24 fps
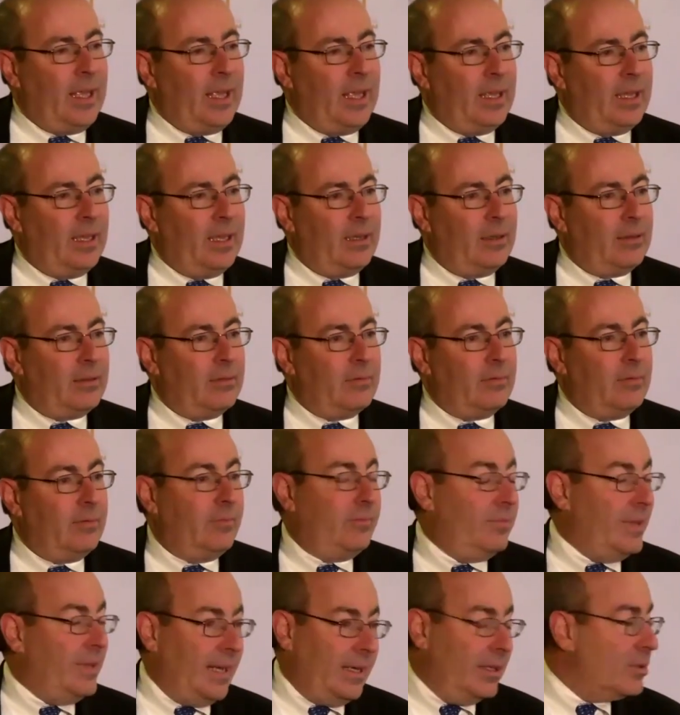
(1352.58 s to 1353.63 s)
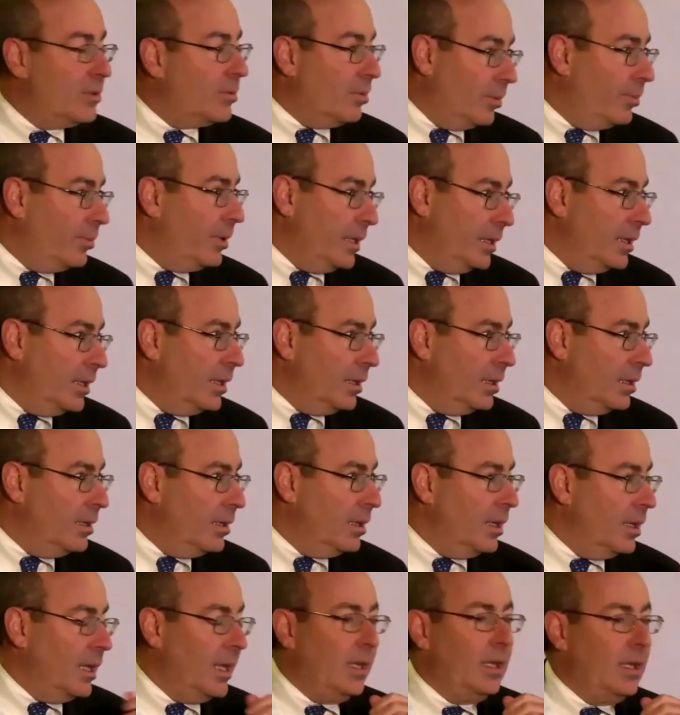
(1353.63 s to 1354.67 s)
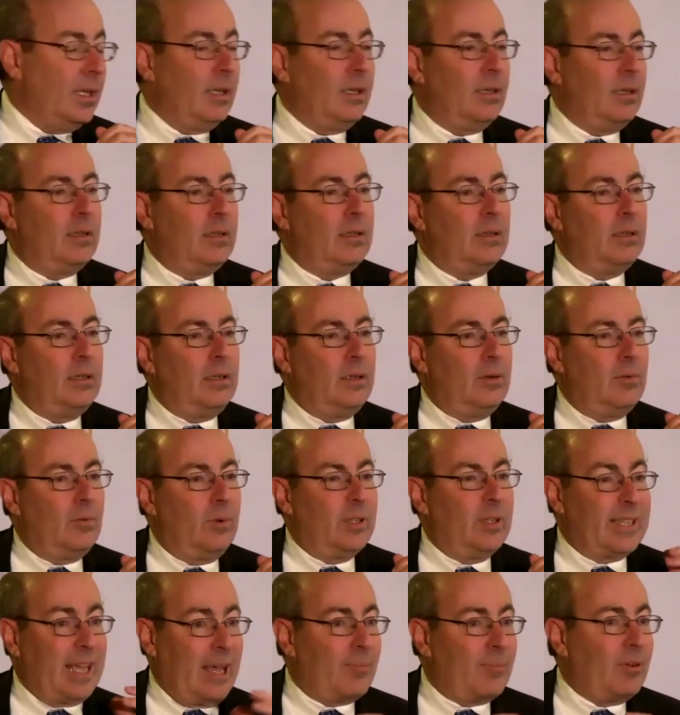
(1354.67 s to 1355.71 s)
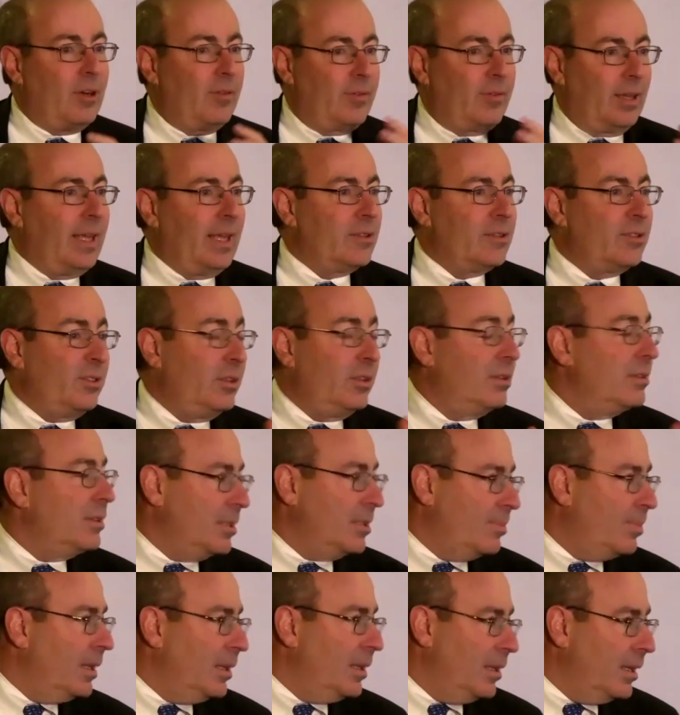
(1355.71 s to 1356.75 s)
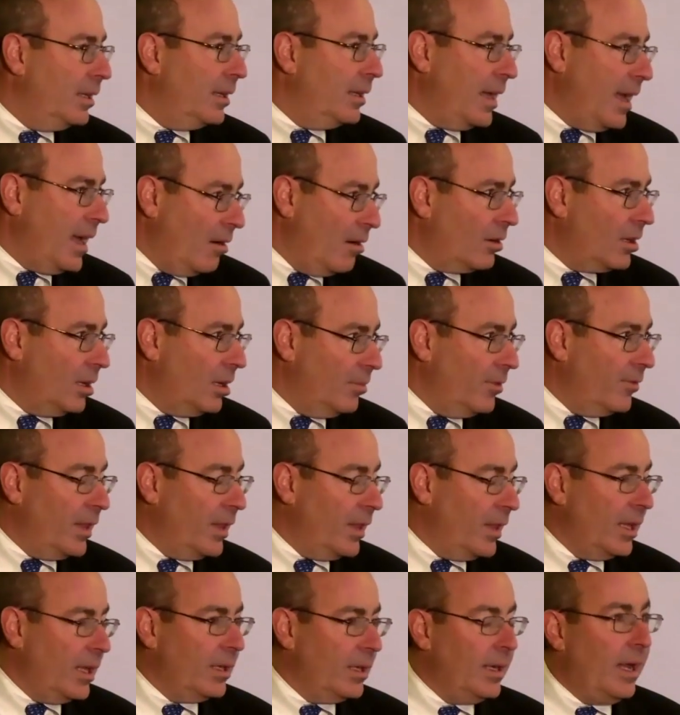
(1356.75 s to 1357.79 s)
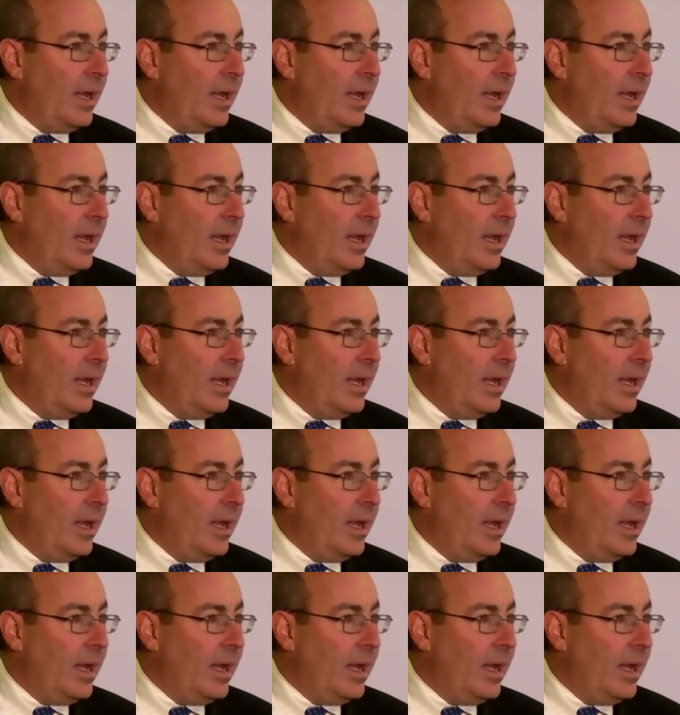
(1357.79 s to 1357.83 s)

And that is what we did. And what's happened over the last 2 years has been the outcome of that.